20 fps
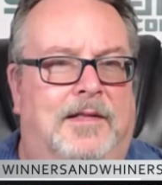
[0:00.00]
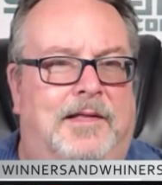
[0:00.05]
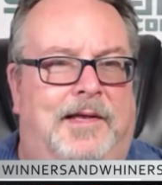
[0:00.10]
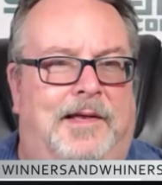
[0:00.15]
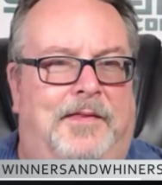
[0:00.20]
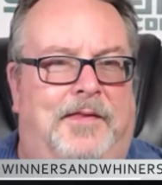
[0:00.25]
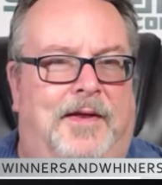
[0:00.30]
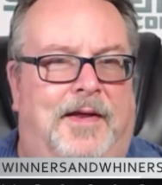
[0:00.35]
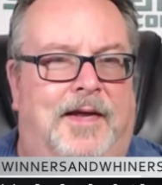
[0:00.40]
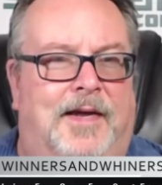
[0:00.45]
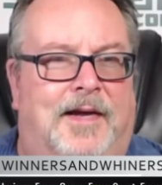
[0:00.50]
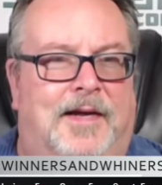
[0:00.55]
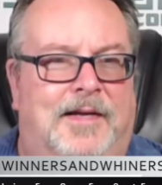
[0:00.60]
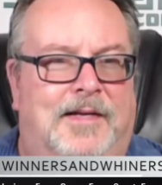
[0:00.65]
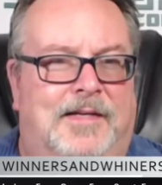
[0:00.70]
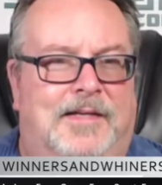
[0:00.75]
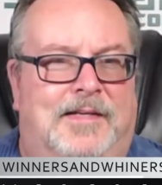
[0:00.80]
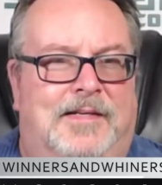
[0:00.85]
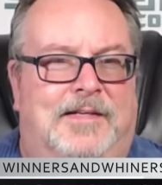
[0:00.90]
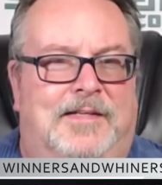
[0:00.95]
Uh, the uh,
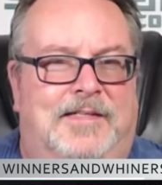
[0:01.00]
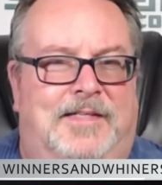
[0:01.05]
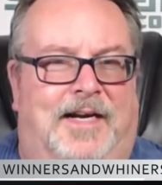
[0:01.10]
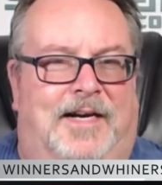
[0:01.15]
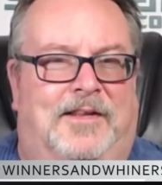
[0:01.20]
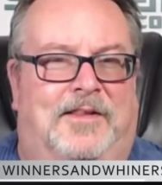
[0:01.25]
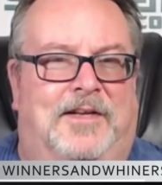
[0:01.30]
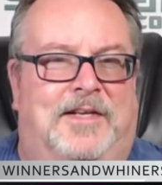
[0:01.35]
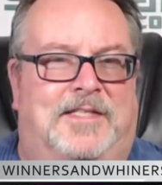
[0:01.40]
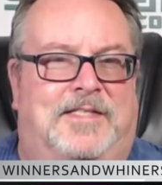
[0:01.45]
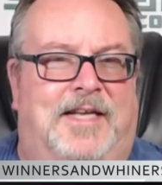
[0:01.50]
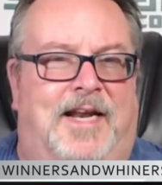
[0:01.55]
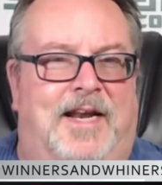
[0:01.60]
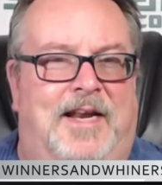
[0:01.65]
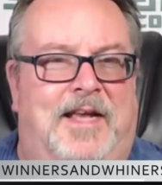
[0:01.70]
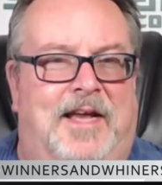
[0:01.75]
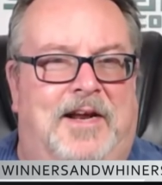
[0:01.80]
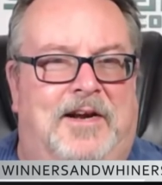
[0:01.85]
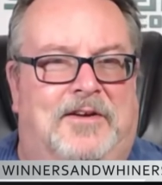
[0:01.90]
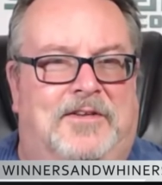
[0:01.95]
taking a look at San
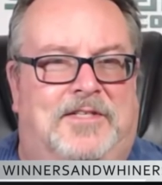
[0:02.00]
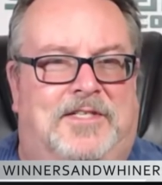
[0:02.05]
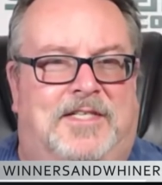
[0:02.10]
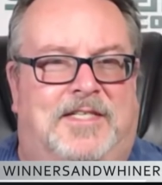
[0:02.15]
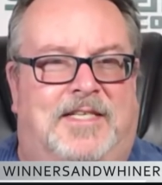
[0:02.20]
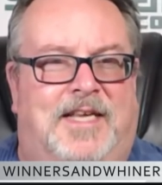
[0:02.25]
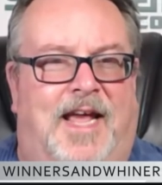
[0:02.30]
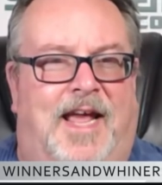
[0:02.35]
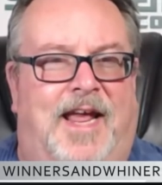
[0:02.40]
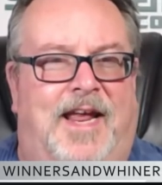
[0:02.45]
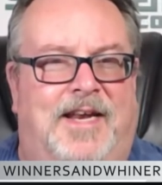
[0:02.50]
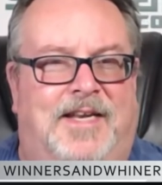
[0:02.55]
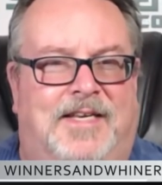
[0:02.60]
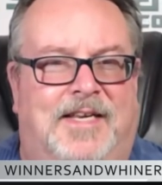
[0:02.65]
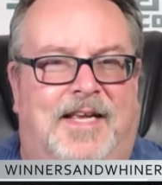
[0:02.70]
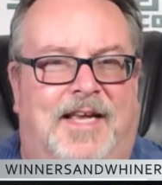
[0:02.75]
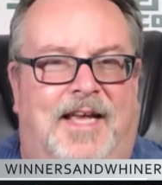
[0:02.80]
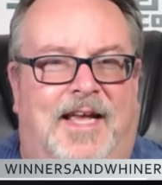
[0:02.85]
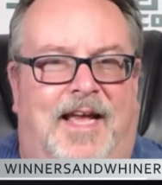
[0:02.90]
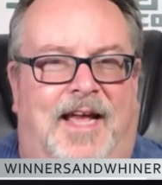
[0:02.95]
Diego State
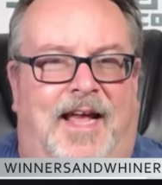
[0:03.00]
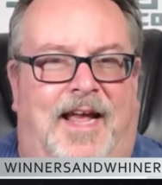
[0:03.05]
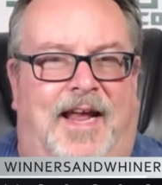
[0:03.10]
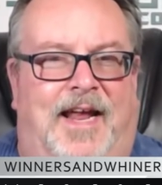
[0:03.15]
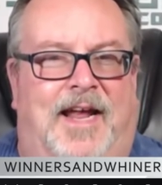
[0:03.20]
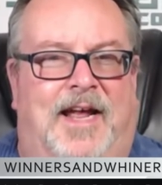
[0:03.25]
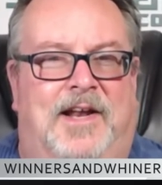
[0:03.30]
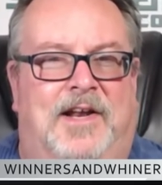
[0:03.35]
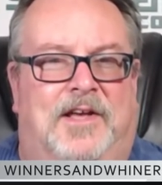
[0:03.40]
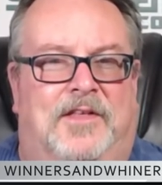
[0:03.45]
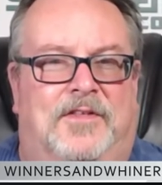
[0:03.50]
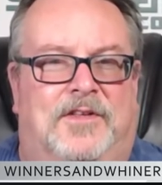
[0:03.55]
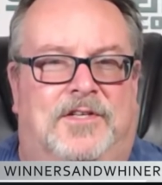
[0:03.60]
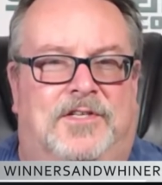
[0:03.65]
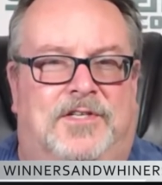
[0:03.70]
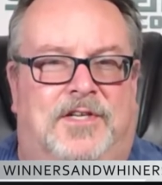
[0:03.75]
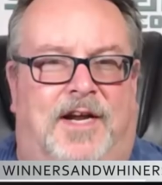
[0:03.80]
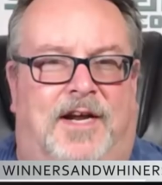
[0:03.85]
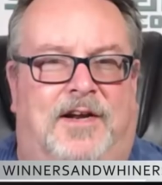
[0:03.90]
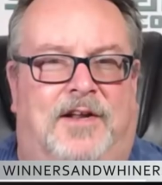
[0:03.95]
and the
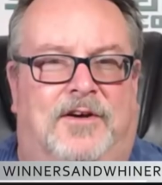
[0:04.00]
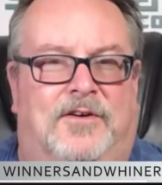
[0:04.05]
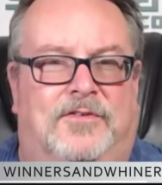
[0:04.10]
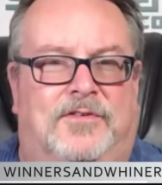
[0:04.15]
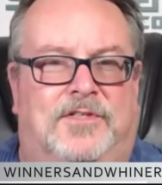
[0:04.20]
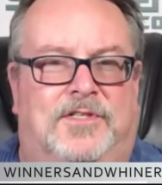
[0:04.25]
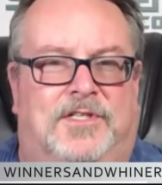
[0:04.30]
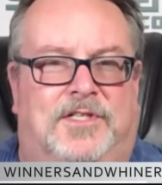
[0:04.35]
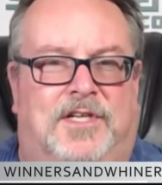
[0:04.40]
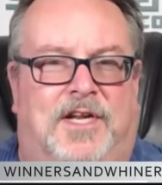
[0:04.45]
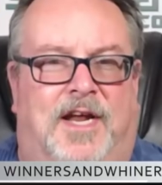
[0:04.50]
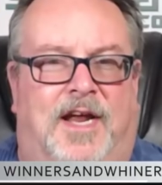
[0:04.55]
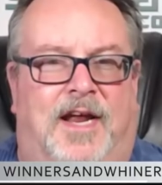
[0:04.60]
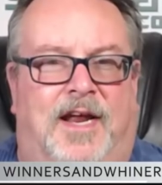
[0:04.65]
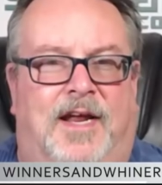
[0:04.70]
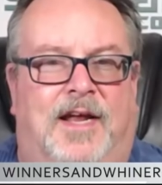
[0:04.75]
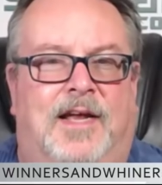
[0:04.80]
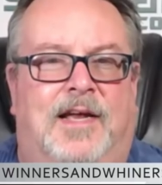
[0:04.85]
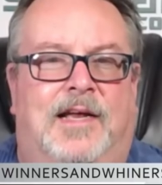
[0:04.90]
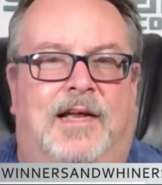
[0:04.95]
San
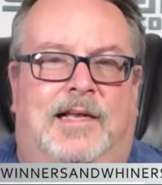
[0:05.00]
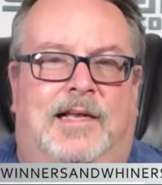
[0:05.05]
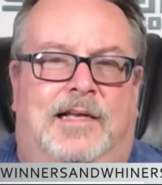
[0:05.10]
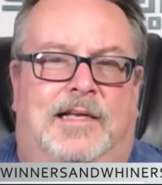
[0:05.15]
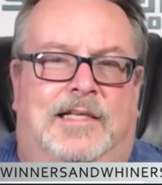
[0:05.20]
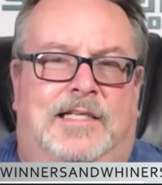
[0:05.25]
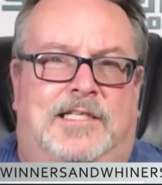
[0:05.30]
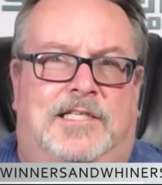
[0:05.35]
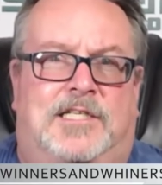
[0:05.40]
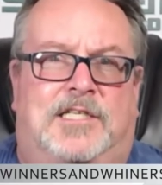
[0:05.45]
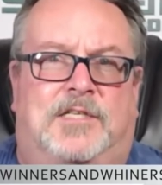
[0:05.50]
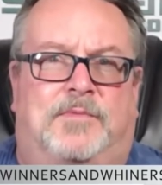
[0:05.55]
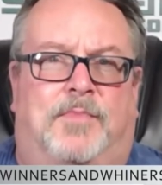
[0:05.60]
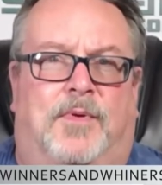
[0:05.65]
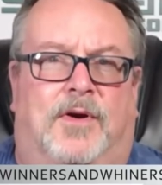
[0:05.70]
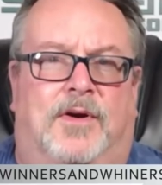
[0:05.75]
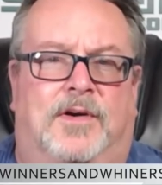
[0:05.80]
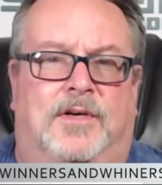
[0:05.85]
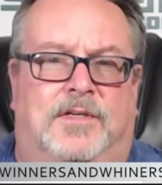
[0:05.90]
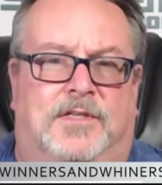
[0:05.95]
Jose
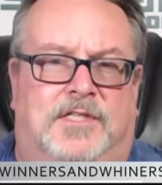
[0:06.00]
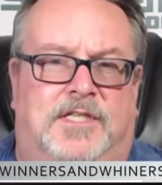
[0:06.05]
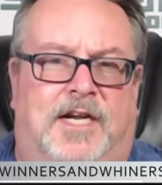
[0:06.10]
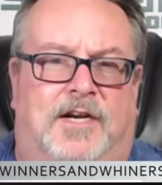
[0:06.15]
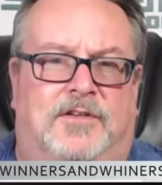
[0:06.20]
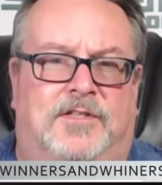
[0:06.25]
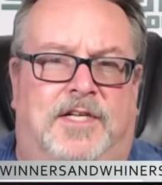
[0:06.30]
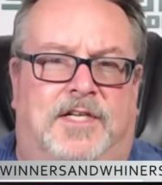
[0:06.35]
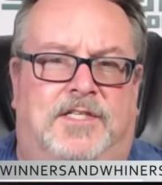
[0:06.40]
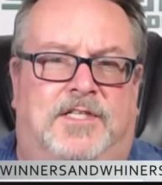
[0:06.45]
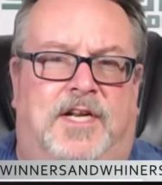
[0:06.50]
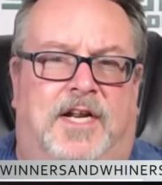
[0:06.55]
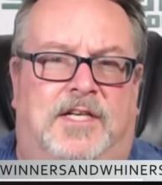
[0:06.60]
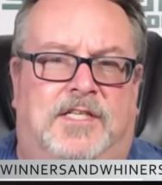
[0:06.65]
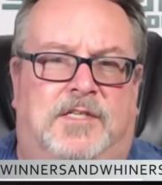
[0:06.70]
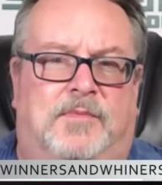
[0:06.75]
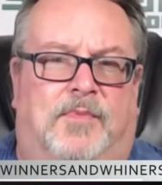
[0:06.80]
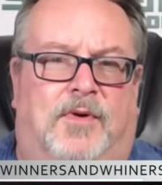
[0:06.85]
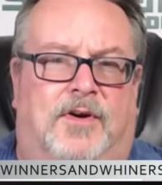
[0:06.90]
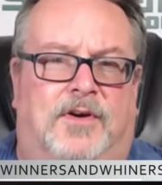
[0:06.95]
Spartans. San Jose State
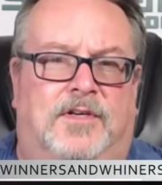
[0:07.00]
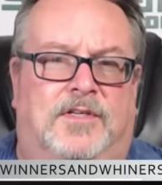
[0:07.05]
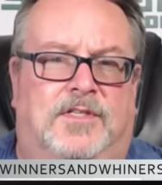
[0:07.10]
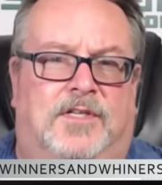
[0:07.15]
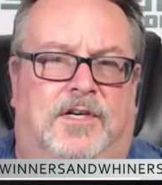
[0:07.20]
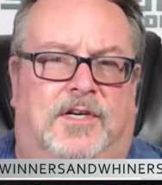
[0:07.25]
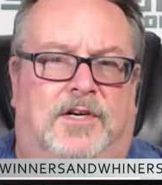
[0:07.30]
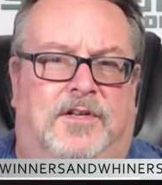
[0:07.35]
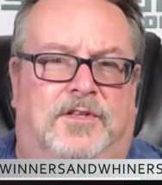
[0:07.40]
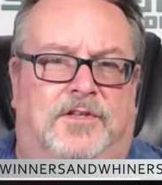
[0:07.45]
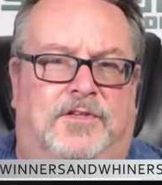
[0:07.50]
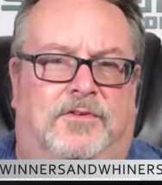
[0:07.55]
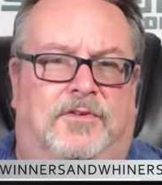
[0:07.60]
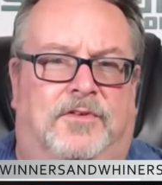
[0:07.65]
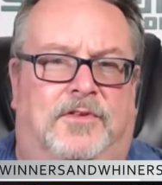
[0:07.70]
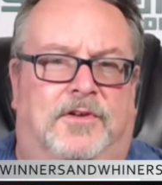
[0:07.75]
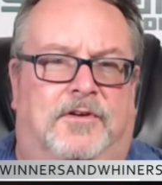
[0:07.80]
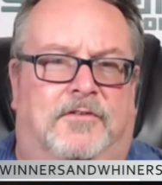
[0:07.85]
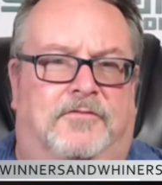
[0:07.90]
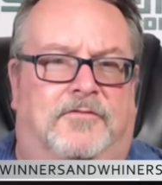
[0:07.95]
Spartans looking at the
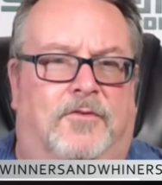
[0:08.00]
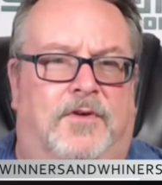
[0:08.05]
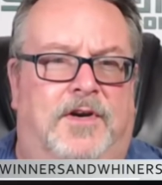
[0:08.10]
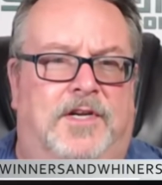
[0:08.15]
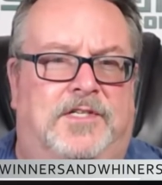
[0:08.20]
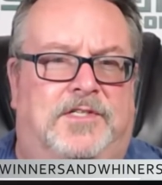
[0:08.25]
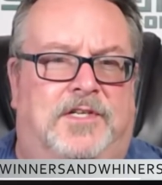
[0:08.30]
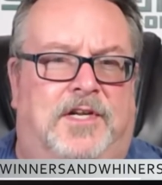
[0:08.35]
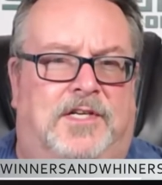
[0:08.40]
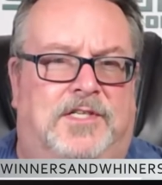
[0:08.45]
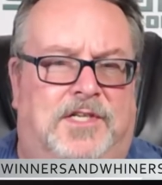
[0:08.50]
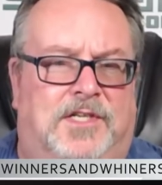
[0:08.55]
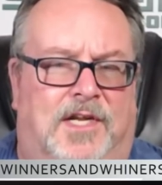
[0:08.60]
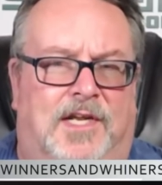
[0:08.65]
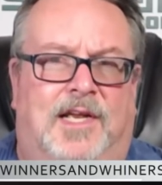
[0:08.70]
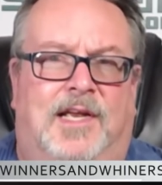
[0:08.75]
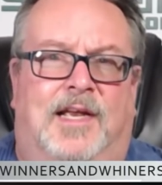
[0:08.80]
total there of 46.